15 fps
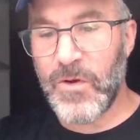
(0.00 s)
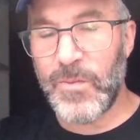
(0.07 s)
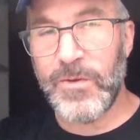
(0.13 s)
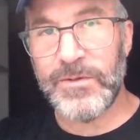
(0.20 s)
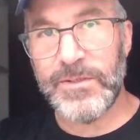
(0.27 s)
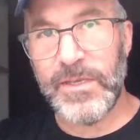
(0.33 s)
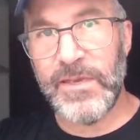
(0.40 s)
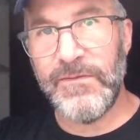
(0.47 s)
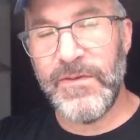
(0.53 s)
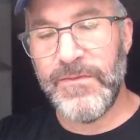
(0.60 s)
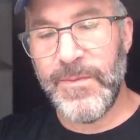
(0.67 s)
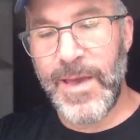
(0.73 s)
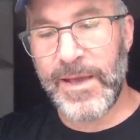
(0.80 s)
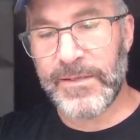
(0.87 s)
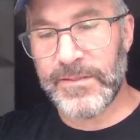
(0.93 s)
promos. The
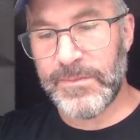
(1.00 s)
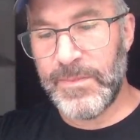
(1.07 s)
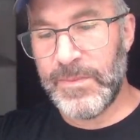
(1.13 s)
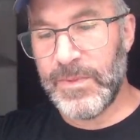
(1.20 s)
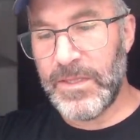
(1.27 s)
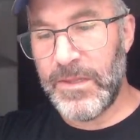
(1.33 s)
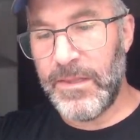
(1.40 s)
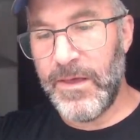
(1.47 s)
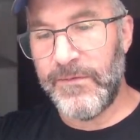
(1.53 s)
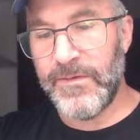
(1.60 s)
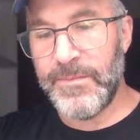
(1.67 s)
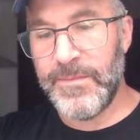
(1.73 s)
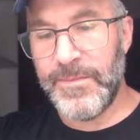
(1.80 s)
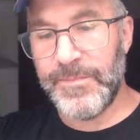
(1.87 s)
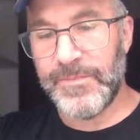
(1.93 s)
EVV Max, people love
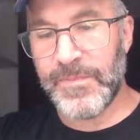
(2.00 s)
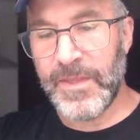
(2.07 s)
them.